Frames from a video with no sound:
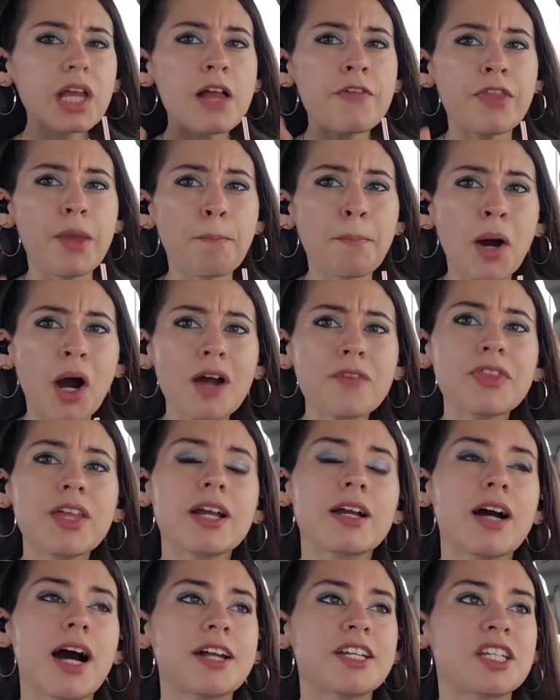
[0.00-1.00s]
The part
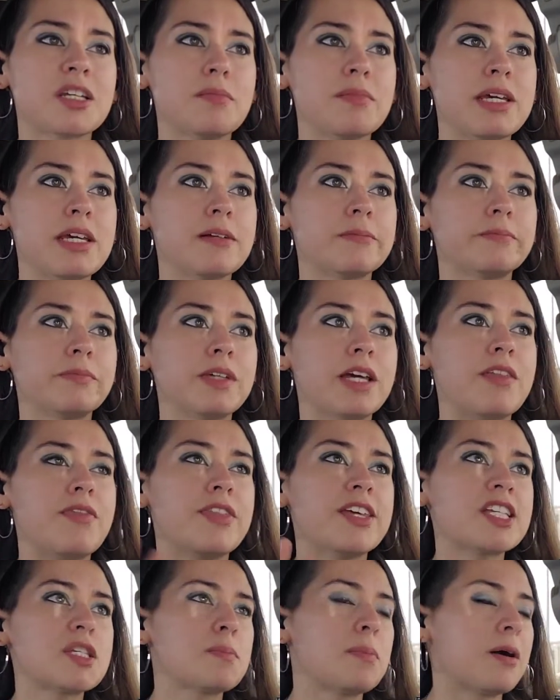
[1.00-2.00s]
that got to me in
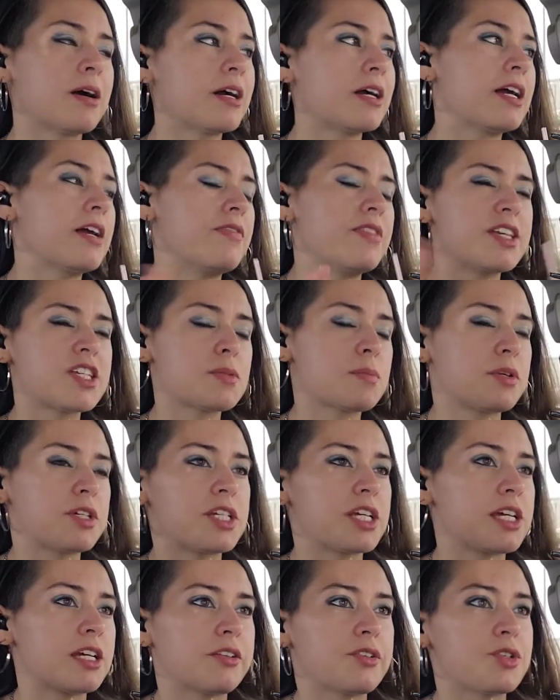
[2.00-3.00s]
this
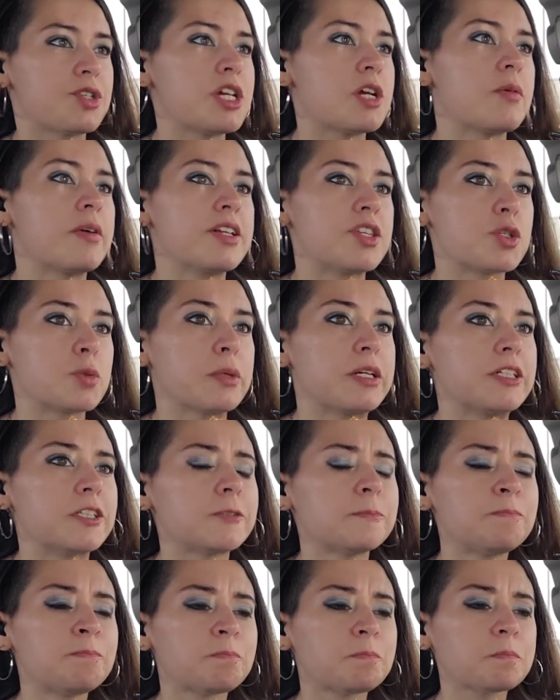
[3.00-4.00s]
particular sequence
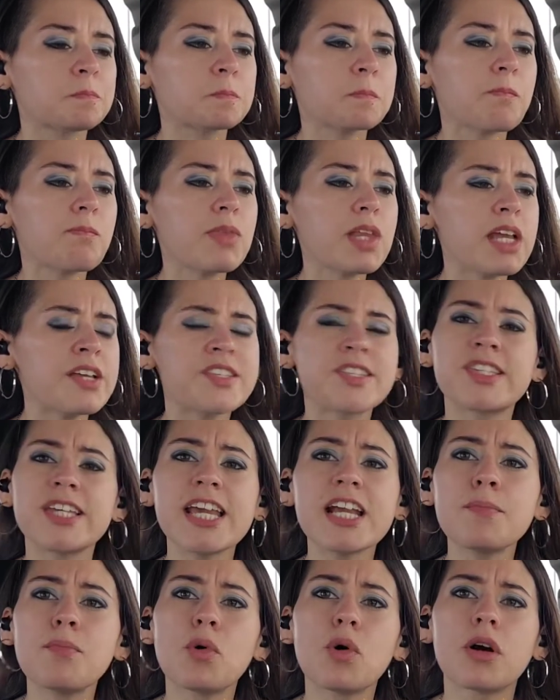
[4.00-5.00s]
was
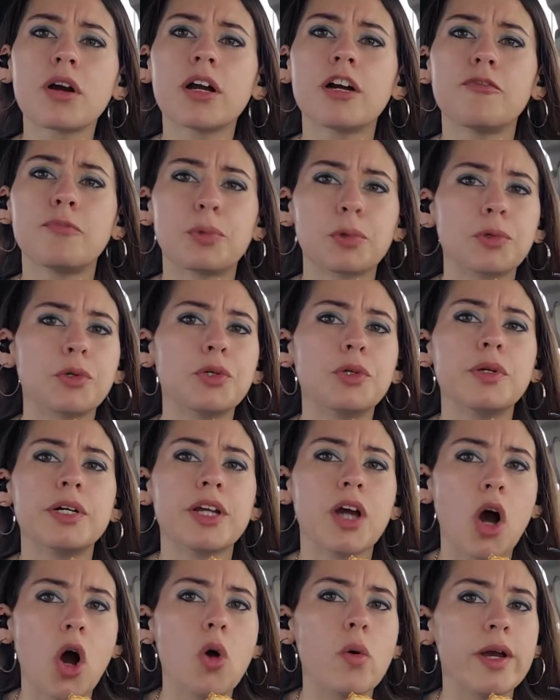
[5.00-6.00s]
seeing more of Beru
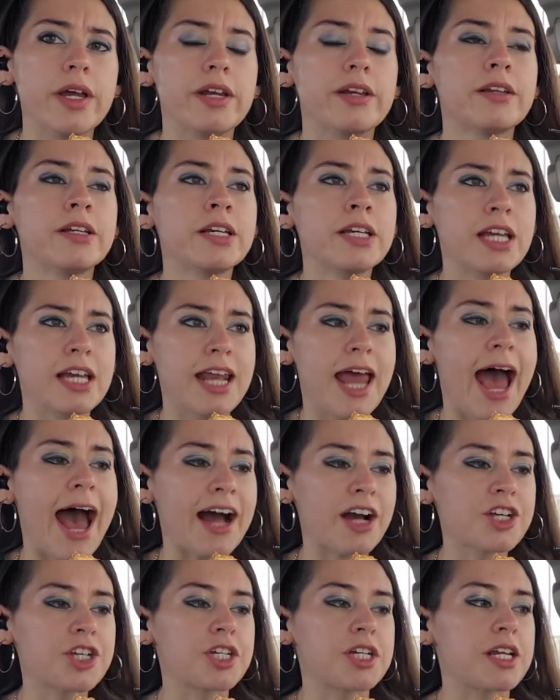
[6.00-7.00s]
and Owen in
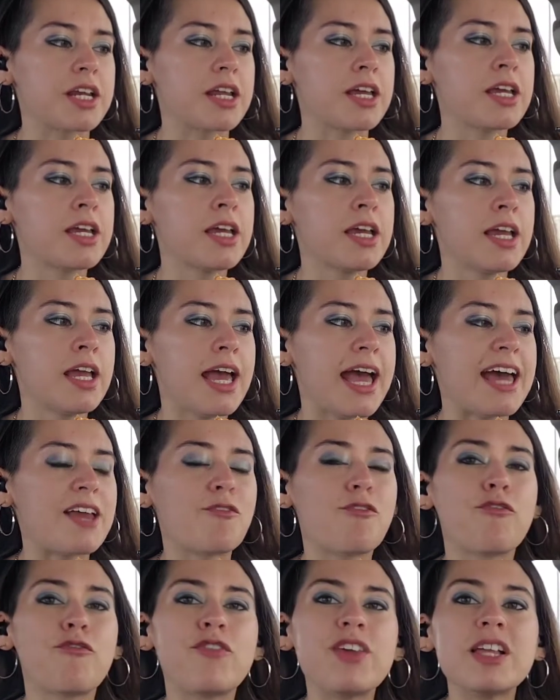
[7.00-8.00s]
action,
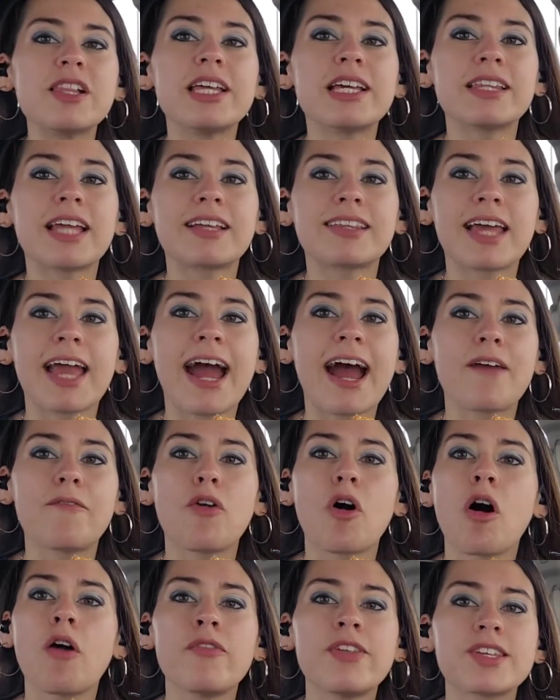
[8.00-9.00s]
and feeling like they have
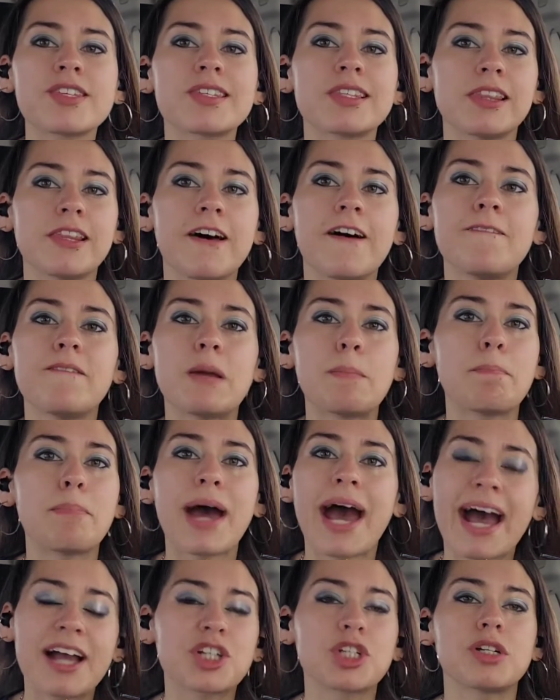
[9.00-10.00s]
all this love and
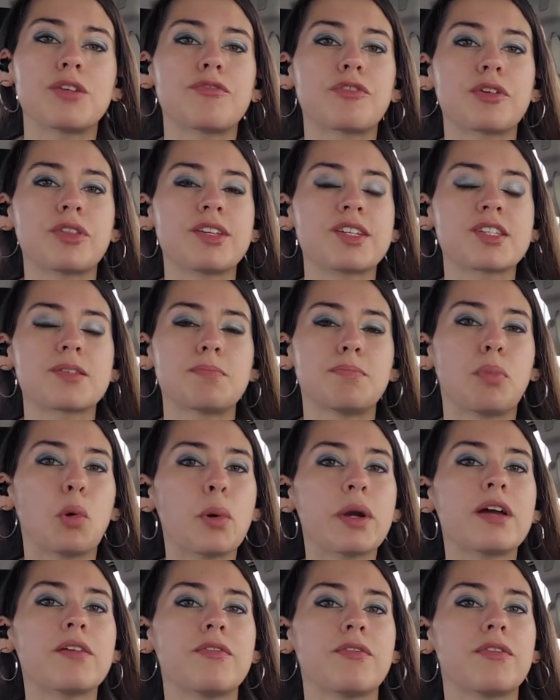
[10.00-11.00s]
passion for this
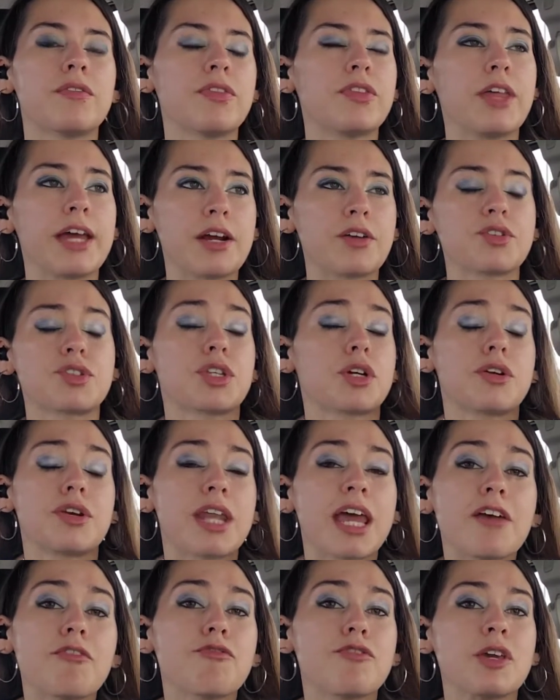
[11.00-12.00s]
boy of theirs, their
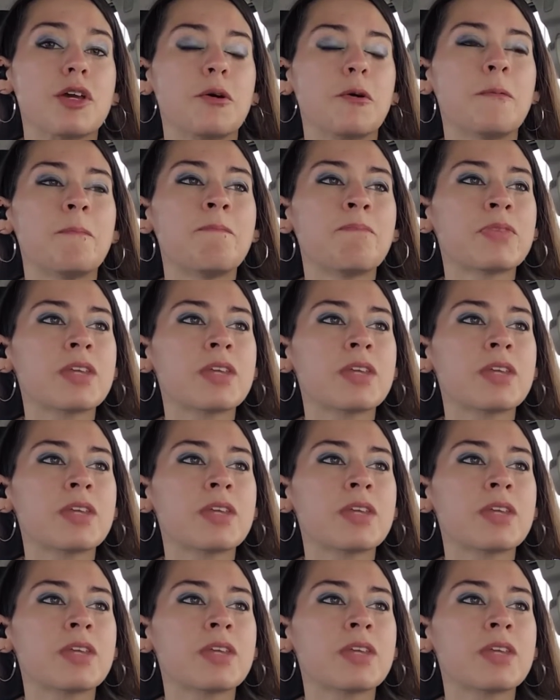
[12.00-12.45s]
nephew.